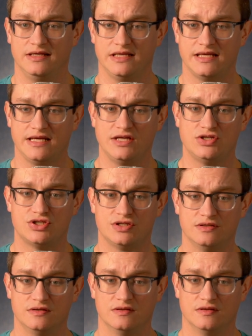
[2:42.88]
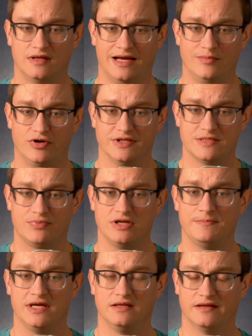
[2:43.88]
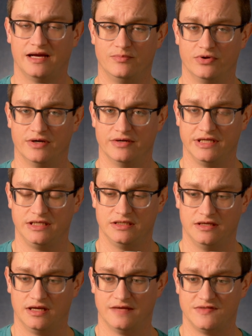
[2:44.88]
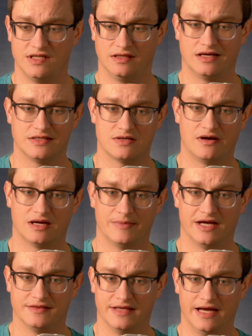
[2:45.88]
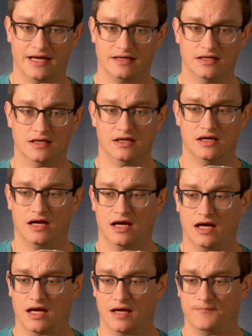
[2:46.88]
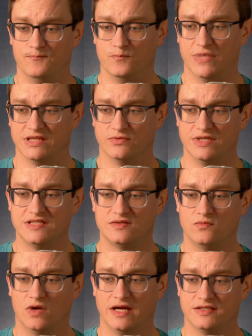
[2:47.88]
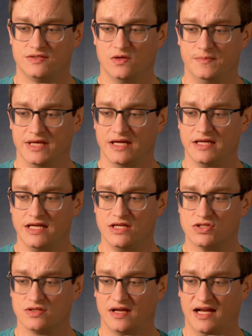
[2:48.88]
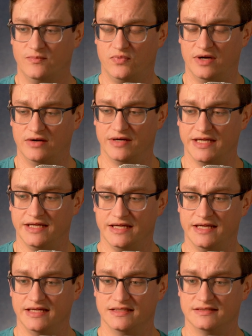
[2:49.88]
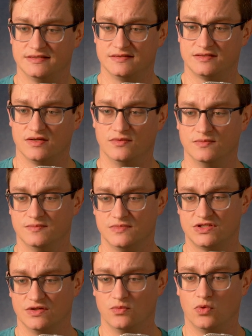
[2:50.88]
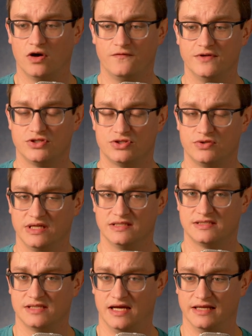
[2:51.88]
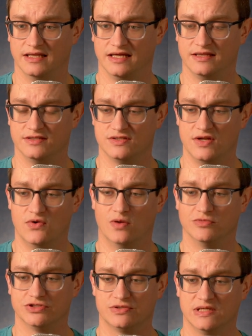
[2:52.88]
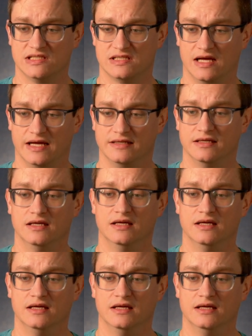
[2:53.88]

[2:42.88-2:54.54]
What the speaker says: each library, it's a pretty big library, and I've seen a lot of talk about that. But the reason why it's so big, each library is so the Wallfisch string side, like this, the normal string side.